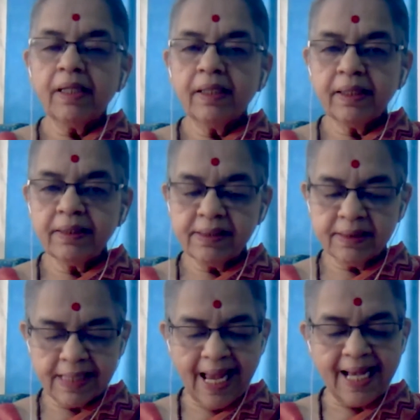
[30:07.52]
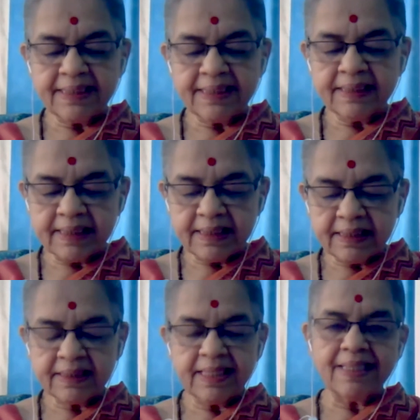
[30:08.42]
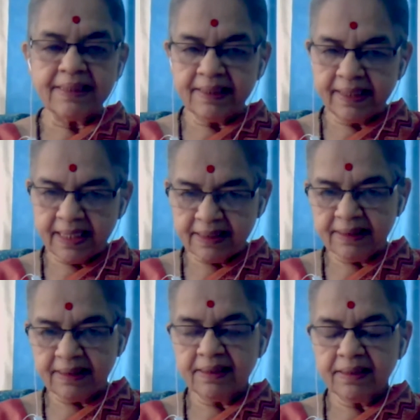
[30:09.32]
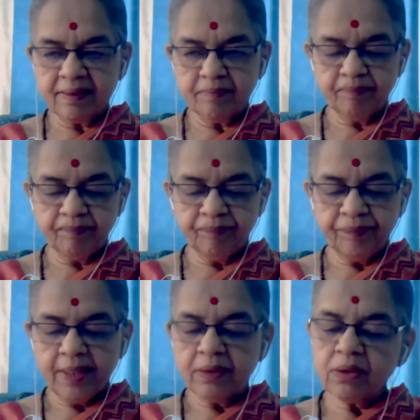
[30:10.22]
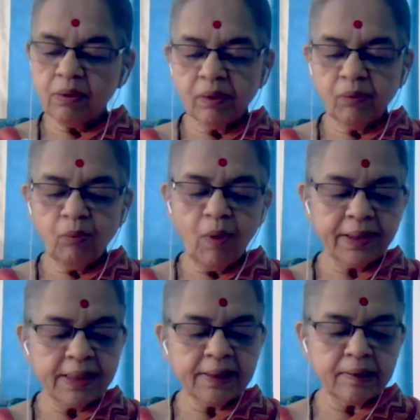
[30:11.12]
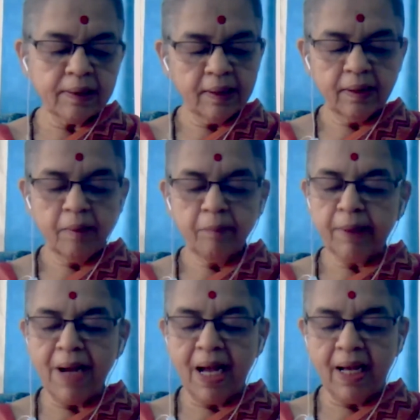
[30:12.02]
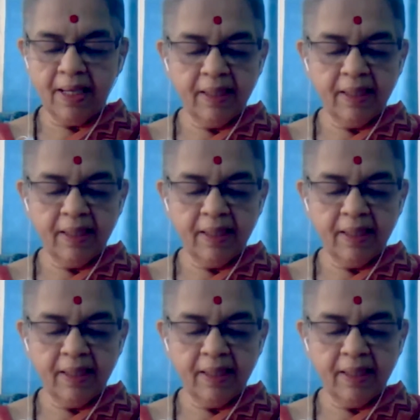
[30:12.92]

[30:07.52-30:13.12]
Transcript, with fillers: It is as it is, as the case is. So what is prama?